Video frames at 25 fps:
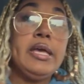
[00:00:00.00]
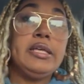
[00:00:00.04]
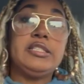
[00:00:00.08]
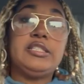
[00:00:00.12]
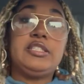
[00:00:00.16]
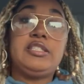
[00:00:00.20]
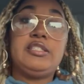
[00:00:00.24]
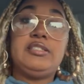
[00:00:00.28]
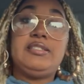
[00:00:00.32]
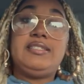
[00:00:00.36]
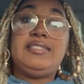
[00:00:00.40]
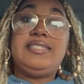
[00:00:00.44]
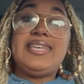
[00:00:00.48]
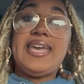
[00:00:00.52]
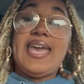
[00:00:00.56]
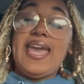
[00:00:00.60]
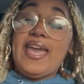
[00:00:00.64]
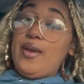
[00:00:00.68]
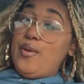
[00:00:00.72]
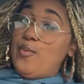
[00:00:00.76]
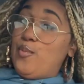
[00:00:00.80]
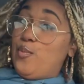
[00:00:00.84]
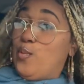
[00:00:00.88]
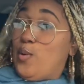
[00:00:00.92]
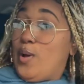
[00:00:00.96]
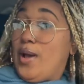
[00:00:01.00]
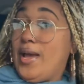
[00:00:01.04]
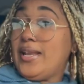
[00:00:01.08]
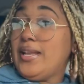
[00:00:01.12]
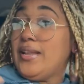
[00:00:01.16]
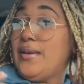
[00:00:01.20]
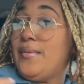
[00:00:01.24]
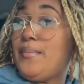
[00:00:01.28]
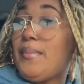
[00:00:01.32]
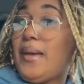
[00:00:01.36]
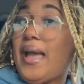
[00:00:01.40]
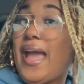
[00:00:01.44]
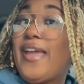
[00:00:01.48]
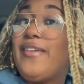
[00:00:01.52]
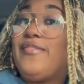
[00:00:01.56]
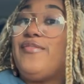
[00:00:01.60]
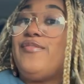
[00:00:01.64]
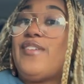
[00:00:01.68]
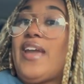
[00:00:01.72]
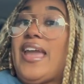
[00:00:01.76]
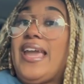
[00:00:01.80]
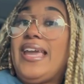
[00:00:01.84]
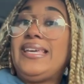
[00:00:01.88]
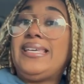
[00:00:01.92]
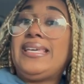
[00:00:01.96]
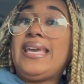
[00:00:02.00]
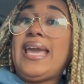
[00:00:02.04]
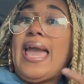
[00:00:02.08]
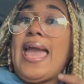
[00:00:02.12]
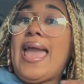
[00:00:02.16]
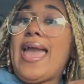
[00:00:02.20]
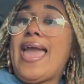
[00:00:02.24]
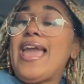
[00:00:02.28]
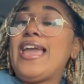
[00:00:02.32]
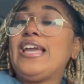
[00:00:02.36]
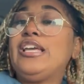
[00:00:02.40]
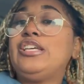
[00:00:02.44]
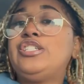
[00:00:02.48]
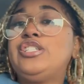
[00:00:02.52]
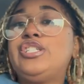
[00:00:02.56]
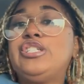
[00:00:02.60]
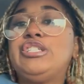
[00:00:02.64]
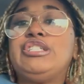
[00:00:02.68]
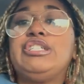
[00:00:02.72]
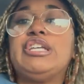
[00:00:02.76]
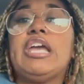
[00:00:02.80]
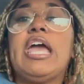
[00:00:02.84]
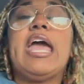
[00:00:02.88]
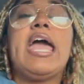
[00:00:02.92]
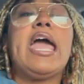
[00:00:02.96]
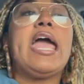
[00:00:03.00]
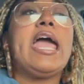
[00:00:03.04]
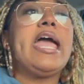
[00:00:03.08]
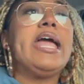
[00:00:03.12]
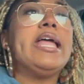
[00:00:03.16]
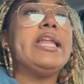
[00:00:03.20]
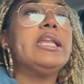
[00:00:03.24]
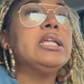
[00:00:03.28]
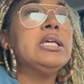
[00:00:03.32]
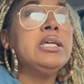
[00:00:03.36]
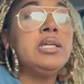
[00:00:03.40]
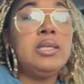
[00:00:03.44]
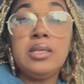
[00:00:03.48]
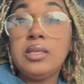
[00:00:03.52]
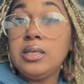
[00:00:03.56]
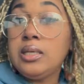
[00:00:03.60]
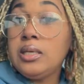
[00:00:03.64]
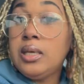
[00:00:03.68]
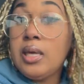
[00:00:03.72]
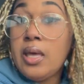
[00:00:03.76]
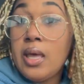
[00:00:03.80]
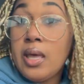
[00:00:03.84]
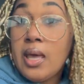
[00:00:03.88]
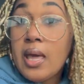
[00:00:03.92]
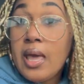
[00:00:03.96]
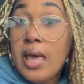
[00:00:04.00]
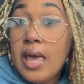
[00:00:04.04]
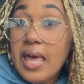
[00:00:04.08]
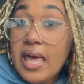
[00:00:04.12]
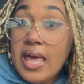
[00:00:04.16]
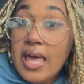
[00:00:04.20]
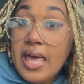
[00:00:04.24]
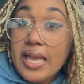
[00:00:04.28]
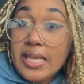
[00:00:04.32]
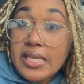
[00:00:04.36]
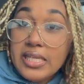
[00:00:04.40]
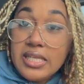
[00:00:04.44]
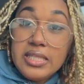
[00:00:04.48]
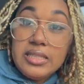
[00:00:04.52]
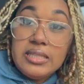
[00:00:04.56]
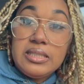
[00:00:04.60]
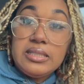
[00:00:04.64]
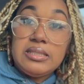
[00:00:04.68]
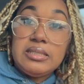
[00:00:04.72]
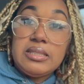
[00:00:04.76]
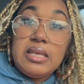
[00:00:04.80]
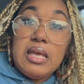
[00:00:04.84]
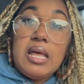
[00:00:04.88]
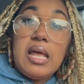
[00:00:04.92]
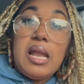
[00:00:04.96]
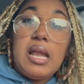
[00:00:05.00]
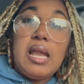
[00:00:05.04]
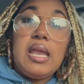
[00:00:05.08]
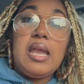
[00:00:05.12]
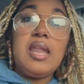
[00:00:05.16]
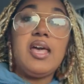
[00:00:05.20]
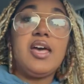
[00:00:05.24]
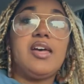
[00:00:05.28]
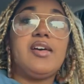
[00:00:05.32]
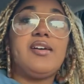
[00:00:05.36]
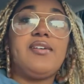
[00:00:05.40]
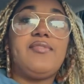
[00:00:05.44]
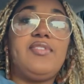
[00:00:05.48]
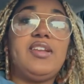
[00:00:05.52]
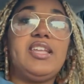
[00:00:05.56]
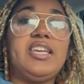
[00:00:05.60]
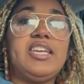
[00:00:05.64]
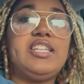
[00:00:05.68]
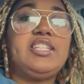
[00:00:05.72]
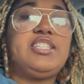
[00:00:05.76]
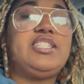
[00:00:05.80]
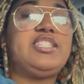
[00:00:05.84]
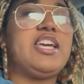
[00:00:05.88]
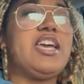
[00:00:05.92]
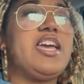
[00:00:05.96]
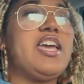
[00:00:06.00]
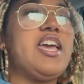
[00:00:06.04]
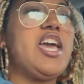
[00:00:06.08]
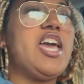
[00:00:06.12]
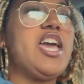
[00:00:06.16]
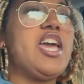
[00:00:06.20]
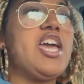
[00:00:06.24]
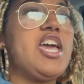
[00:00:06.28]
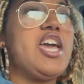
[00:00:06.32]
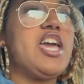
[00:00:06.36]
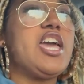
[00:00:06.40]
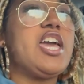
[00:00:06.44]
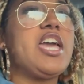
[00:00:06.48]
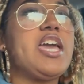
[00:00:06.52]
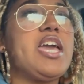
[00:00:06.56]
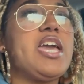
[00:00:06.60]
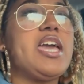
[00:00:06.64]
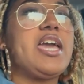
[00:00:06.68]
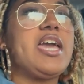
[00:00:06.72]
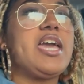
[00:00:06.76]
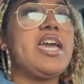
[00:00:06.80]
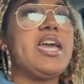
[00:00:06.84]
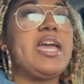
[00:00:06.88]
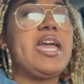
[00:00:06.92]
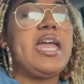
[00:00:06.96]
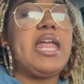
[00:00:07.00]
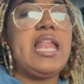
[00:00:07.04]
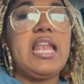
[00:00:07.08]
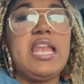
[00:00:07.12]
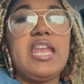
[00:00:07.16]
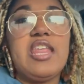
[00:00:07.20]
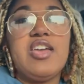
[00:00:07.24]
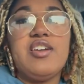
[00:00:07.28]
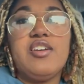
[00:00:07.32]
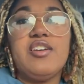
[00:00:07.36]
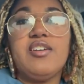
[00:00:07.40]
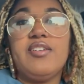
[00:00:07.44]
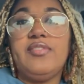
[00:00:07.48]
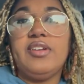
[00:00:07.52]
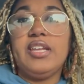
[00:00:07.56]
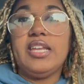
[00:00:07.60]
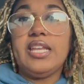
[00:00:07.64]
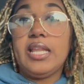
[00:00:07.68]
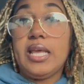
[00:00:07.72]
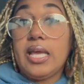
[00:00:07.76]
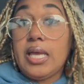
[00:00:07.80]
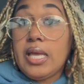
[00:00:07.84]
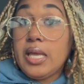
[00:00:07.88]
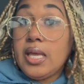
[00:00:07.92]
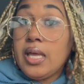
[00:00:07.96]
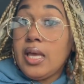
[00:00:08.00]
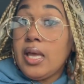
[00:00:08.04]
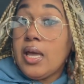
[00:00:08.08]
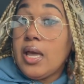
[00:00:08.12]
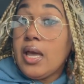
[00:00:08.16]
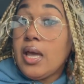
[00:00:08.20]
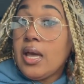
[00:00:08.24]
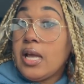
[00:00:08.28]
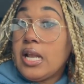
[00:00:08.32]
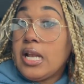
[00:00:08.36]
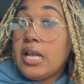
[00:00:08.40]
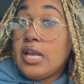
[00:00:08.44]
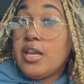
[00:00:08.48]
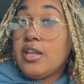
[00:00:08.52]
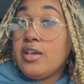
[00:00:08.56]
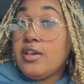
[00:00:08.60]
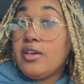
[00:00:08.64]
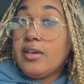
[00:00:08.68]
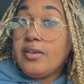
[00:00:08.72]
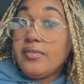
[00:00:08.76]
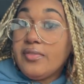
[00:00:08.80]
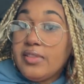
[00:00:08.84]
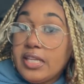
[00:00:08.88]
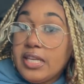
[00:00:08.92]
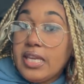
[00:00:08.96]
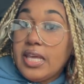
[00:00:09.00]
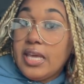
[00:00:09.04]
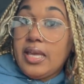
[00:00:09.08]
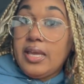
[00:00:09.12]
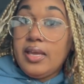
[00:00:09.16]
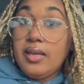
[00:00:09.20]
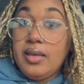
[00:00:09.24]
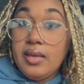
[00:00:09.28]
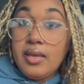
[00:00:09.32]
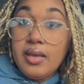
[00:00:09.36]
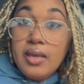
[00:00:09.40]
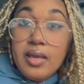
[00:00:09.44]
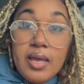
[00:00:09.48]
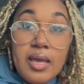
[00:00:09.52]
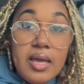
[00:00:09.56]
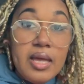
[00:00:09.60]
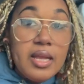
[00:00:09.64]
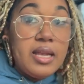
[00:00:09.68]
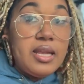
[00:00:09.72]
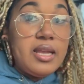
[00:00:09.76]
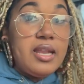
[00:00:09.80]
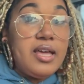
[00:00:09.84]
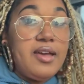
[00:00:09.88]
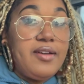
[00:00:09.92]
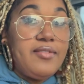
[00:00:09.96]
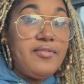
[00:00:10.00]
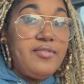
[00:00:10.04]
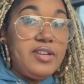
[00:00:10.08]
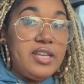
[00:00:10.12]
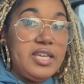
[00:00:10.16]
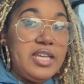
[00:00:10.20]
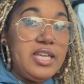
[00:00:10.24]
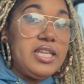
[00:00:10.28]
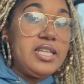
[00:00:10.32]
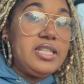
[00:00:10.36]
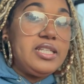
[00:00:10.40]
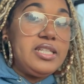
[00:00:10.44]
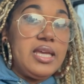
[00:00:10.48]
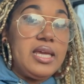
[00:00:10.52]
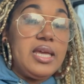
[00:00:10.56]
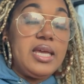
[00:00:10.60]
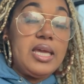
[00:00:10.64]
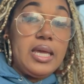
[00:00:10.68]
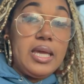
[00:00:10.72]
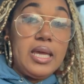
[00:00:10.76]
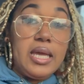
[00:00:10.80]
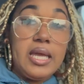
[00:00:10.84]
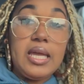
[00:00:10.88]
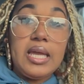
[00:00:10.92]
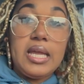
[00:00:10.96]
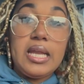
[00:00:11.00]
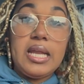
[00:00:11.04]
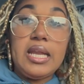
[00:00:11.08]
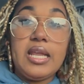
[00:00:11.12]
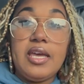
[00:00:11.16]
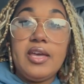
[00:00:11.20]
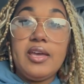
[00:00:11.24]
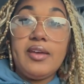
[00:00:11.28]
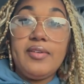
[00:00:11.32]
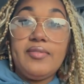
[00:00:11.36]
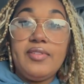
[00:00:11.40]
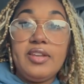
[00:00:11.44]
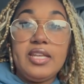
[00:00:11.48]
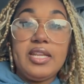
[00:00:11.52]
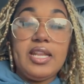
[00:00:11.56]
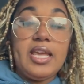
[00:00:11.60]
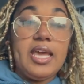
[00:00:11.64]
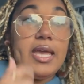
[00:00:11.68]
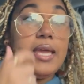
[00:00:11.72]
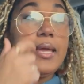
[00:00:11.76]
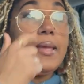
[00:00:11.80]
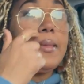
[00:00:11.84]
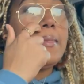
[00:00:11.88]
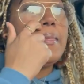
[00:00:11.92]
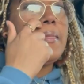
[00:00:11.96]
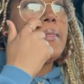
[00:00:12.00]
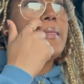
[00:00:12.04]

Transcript: It's day one of my vacation, and it's a lovely day, lovely day, lovely day, lovely day, lovely day.